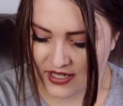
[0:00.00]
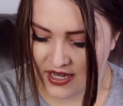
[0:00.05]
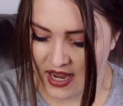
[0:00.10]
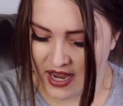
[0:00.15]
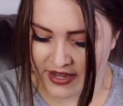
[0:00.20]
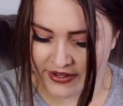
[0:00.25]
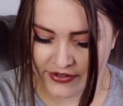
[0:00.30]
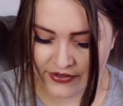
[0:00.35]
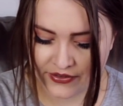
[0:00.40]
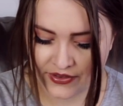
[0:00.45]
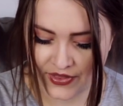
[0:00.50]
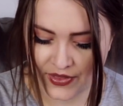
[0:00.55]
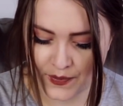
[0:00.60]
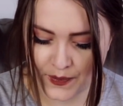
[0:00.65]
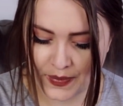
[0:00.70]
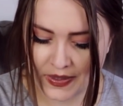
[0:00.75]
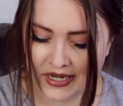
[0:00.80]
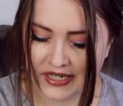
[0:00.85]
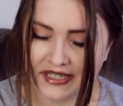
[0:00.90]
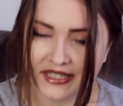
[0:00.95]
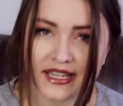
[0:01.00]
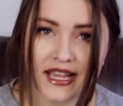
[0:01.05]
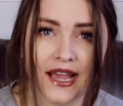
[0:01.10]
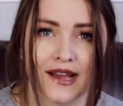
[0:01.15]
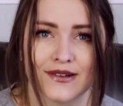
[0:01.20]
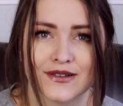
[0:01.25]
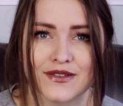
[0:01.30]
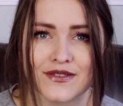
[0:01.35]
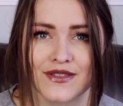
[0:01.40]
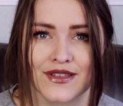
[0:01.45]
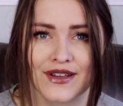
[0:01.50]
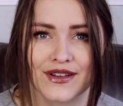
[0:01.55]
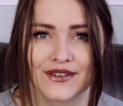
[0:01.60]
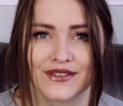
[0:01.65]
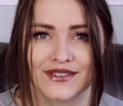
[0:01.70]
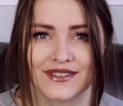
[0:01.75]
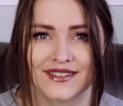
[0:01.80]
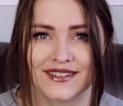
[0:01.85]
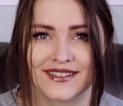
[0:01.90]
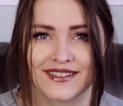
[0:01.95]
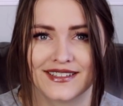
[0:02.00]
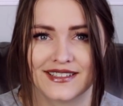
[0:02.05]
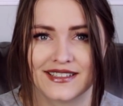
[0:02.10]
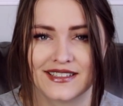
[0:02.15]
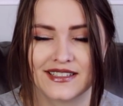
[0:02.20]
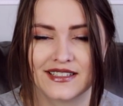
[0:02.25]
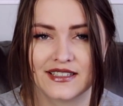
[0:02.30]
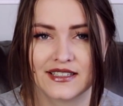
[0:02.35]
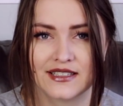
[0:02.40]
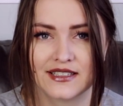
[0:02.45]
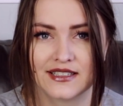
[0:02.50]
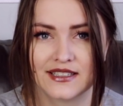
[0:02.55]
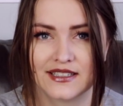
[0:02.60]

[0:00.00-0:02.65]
is higher than the body count, though.